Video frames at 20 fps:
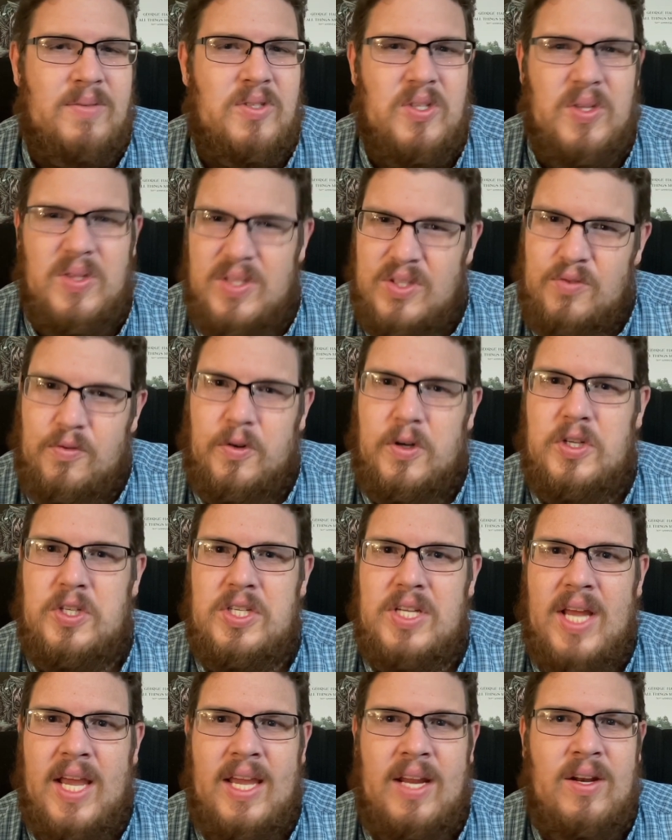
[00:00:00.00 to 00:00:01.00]
So this first
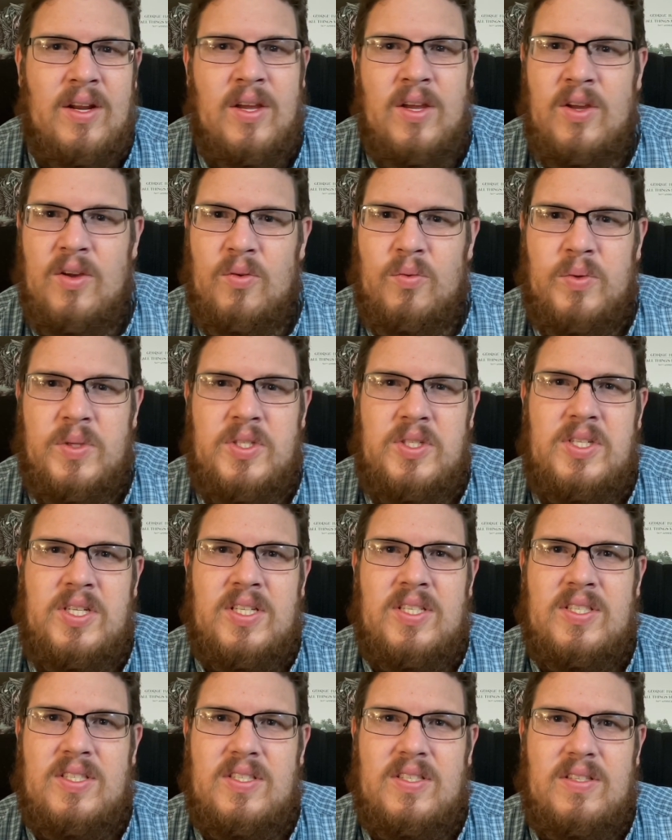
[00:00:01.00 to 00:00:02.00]
night was
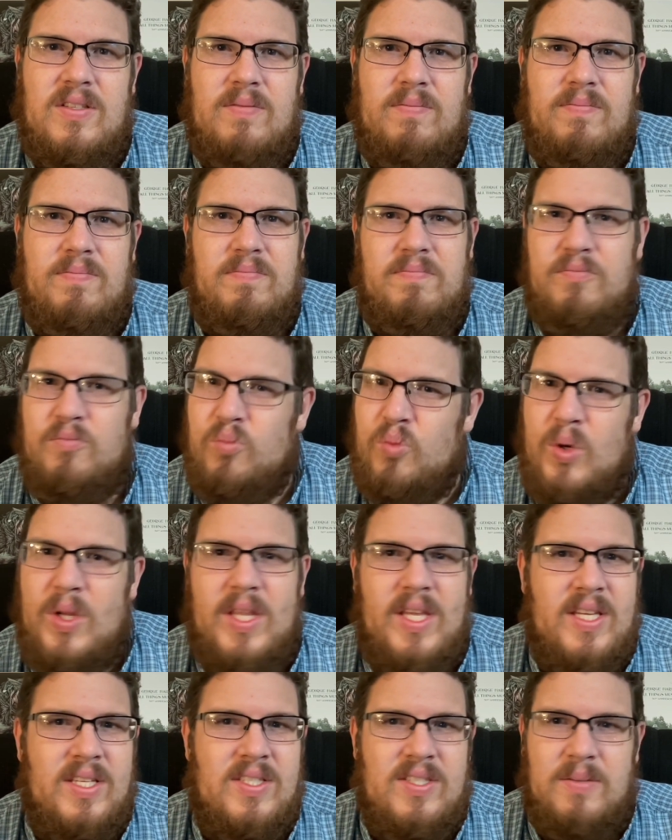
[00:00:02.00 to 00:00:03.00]
just
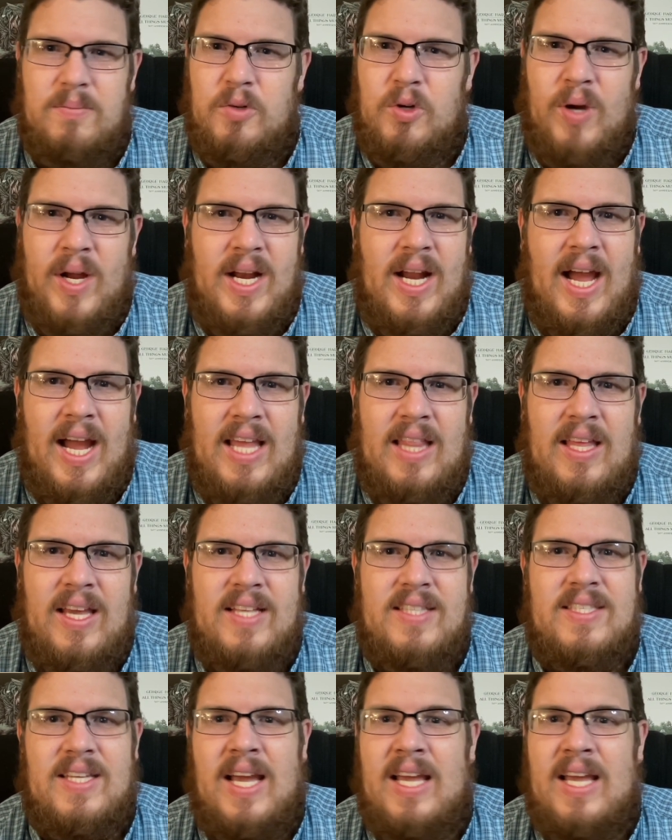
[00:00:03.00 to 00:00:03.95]
really some great highlights.